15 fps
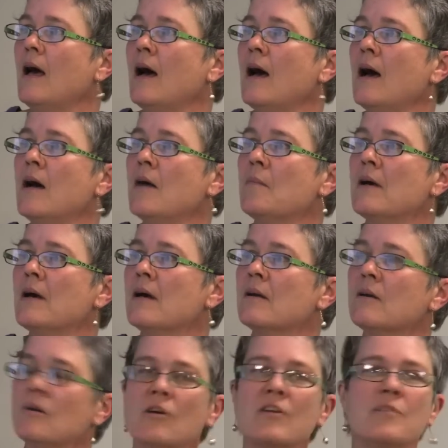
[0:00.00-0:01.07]
And
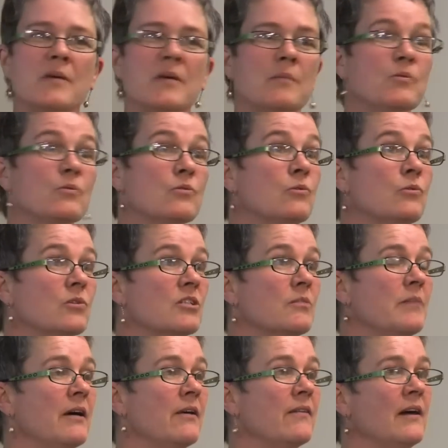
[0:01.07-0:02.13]
a lot of people talked
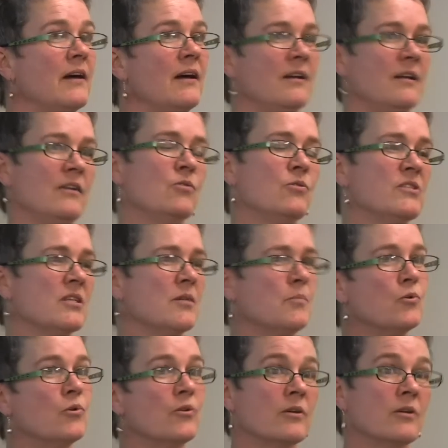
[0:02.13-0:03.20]
about that. It also
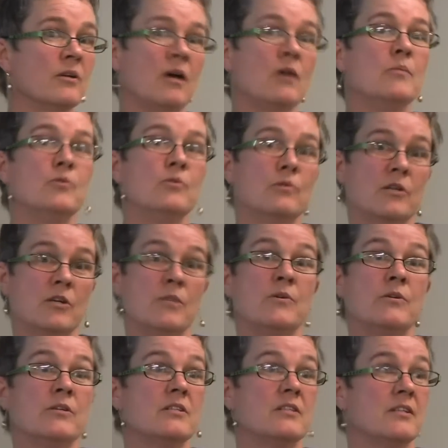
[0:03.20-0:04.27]
brought the global
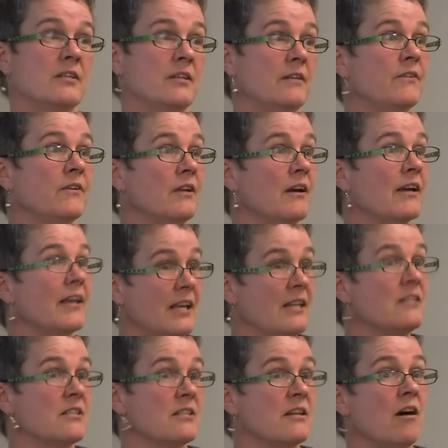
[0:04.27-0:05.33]
community, if you like,
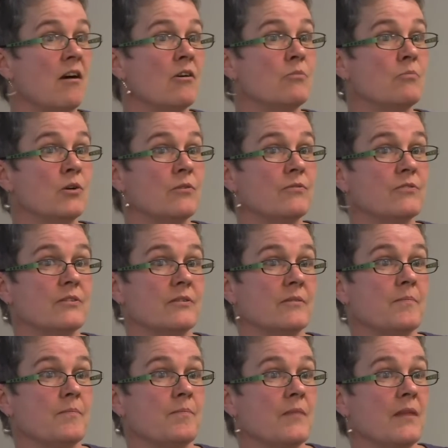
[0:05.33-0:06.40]
into the home
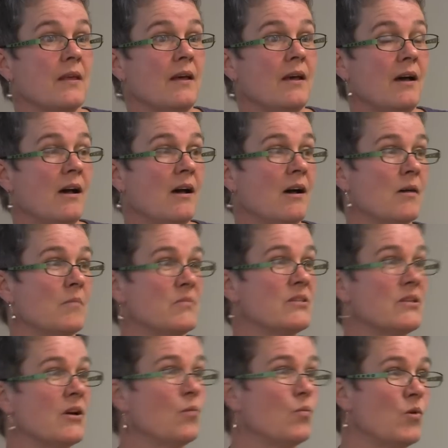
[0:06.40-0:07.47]
often.
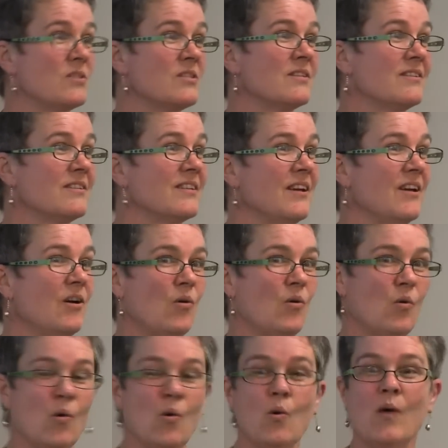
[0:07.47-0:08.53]
So it wasn't
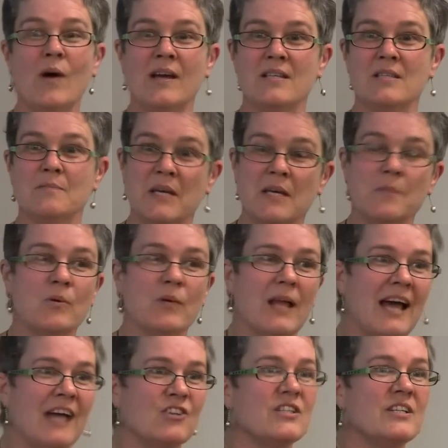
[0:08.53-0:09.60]
always people
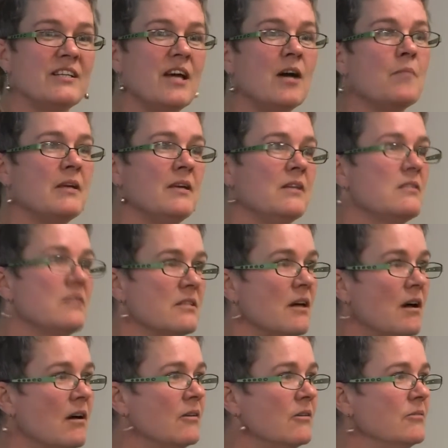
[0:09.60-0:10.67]
actually coming into
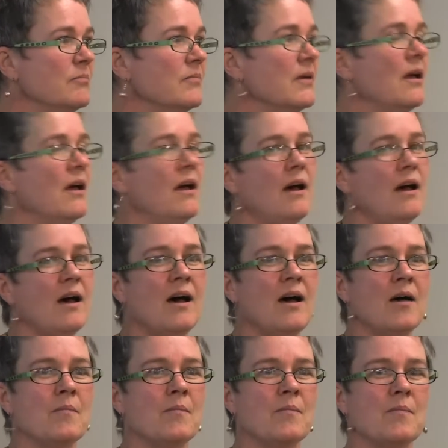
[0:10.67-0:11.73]
the
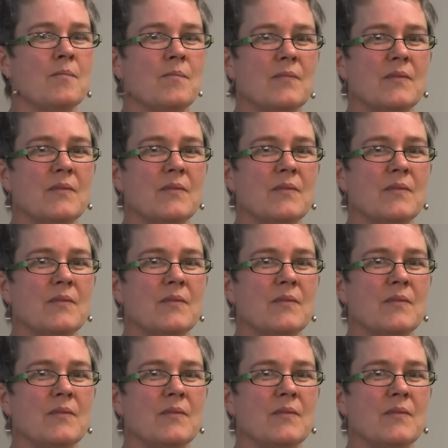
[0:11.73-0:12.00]
home